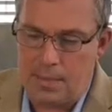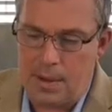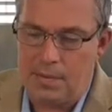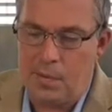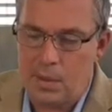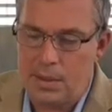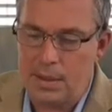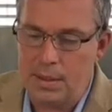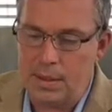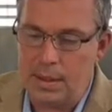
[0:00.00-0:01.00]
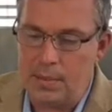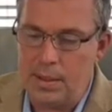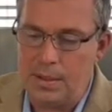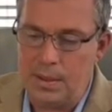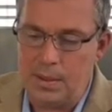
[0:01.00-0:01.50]
Unfortunately,
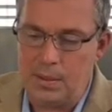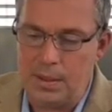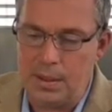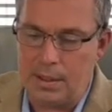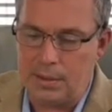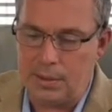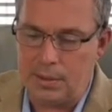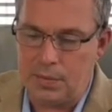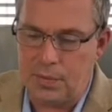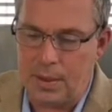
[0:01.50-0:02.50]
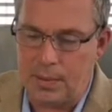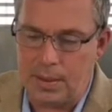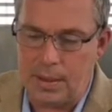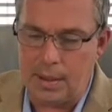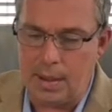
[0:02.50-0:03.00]
we deal with issues
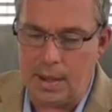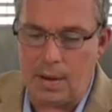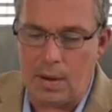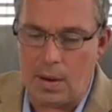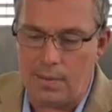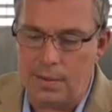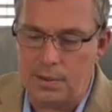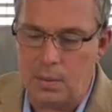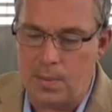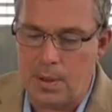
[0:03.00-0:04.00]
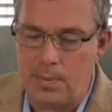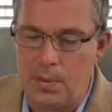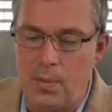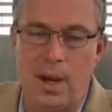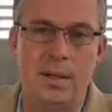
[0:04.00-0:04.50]
frequently in our office where
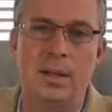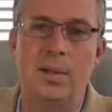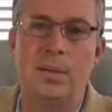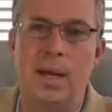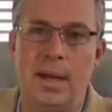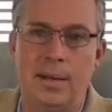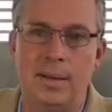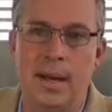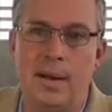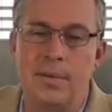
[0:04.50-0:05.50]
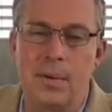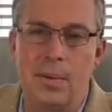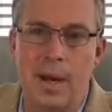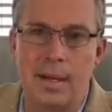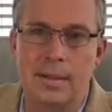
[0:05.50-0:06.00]
people wait too late after a
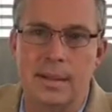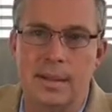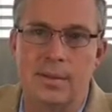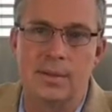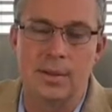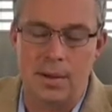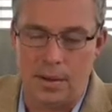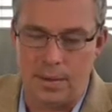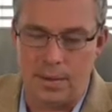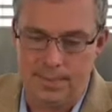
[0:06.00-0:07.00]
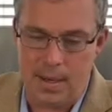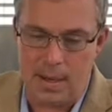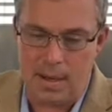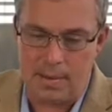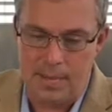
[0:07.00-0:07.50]
wreck to give us a call.
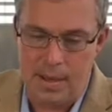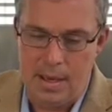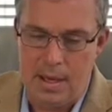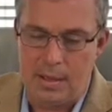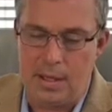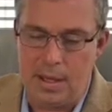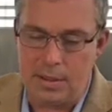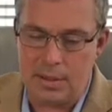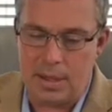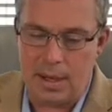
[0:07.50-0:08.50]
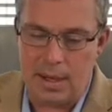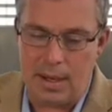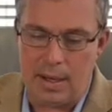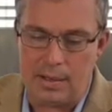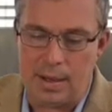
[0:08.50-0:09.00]

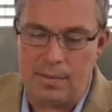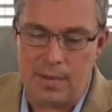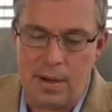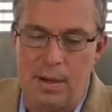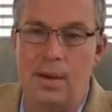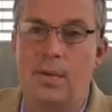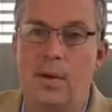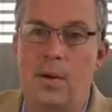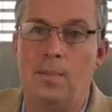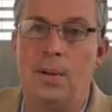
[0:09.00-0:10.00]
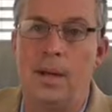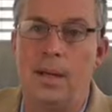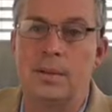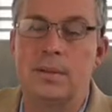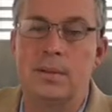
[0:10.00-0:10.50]
Tennessee is a very difficult
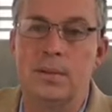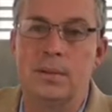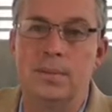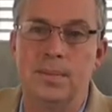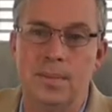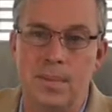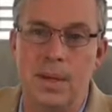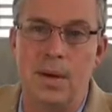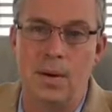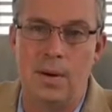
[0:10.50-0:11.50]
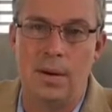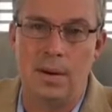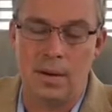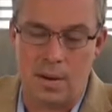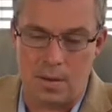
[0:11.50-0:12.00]
place to be hurt in
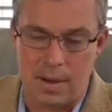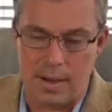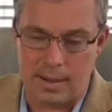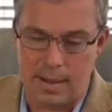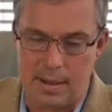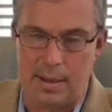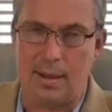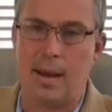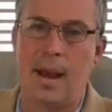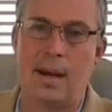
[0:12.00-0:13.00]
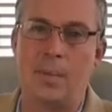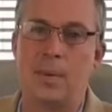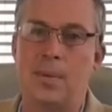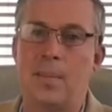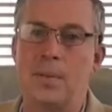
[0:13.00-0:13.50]
a car wreck and get
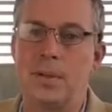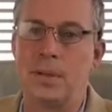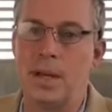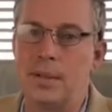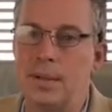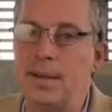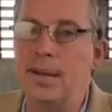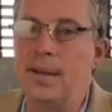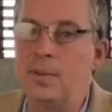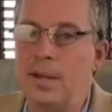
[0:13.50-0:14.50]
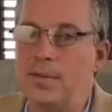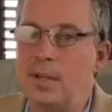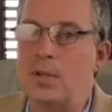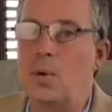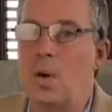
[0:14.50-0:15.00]
adequate representation. We have the
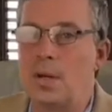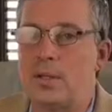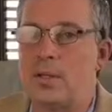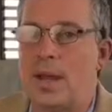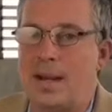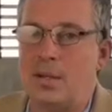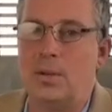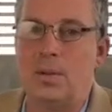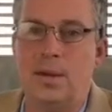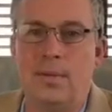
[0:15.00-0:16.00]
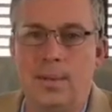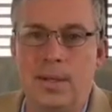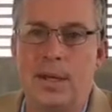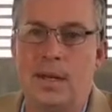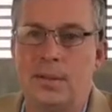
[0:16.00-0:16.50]
shortest statute of
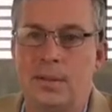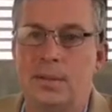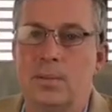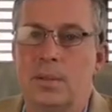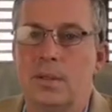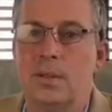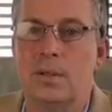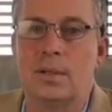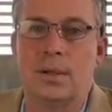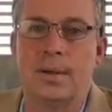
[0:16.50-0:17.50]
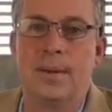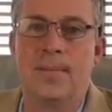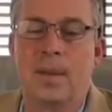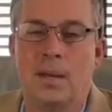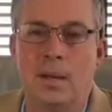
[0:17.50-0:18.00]
limitations, which is just
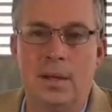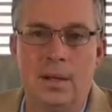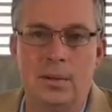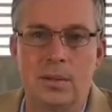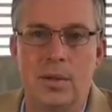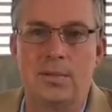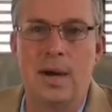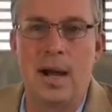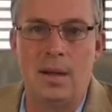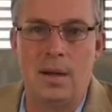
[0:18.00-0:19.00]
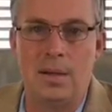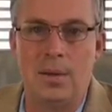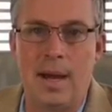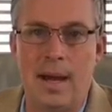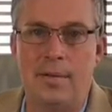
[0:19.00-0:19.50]
the legal term for how long
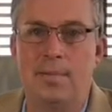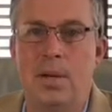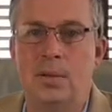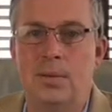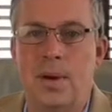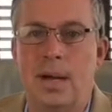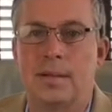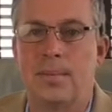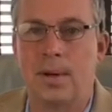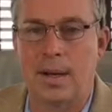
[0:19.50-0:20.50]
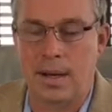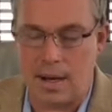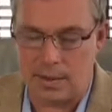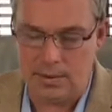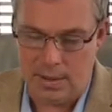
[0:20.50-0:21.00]
you have post-wreck to bring a
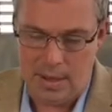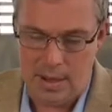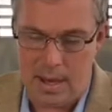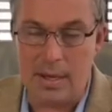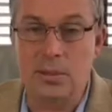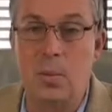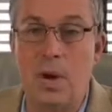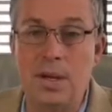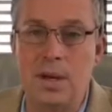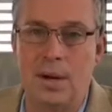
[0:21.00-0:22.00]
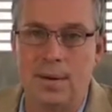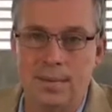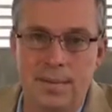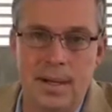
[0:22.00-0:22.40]
case, and it's 1 year.